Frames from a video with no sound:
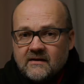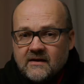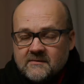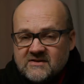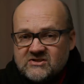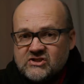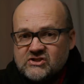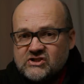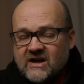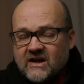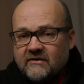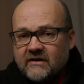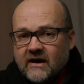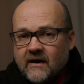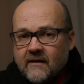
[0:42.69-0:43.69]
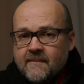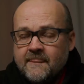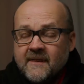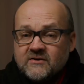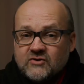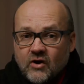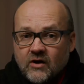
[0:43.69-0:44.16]
image sharing,
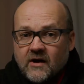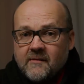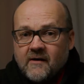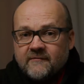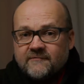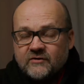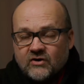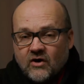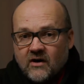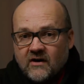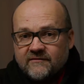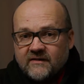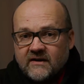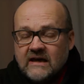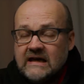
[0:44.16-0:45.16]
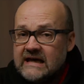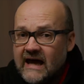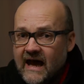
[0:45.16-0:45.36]
talking about photography.